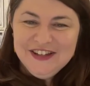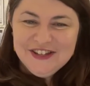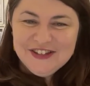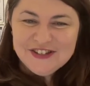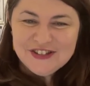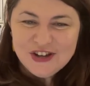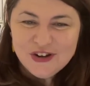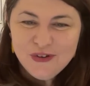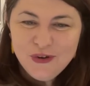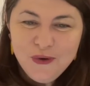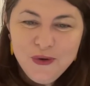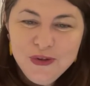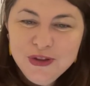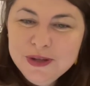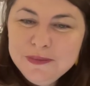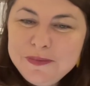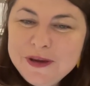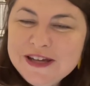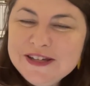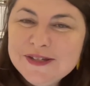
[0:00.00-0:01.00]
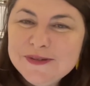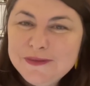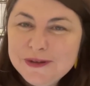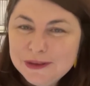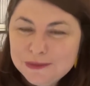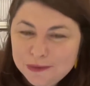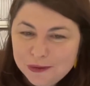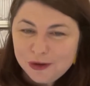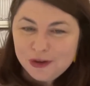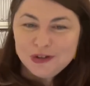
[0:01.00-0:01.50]
So all the best
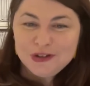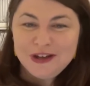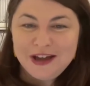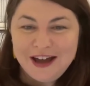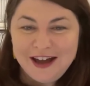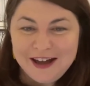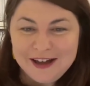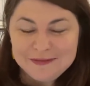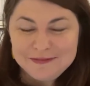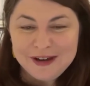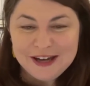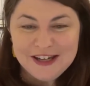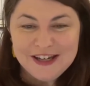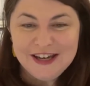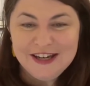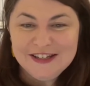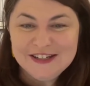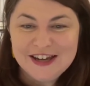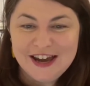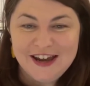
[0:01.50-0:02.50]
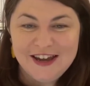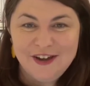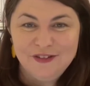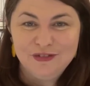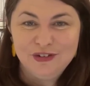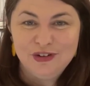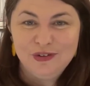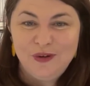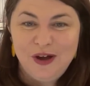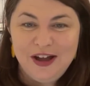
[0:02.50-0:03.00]
with World Card Making Day,
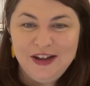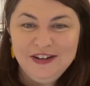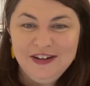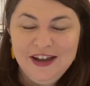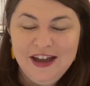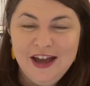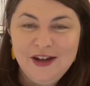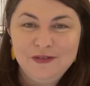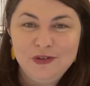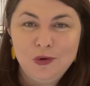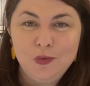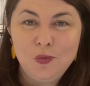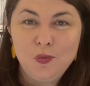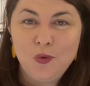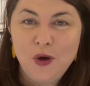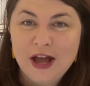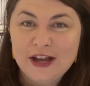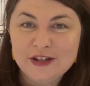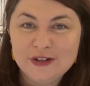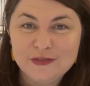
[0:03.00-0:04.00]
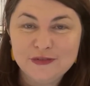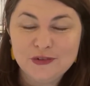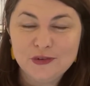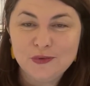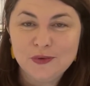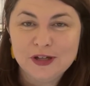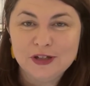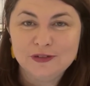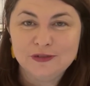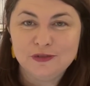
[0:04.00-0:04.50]
everyone. Have a wonderful,
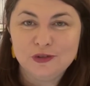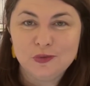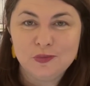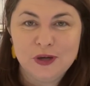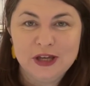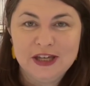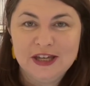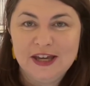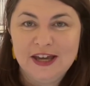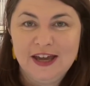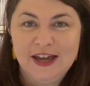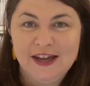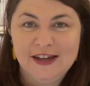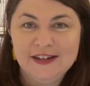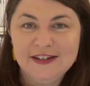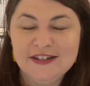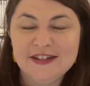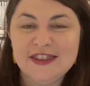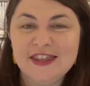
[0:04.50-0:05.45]
wonderful week ahead.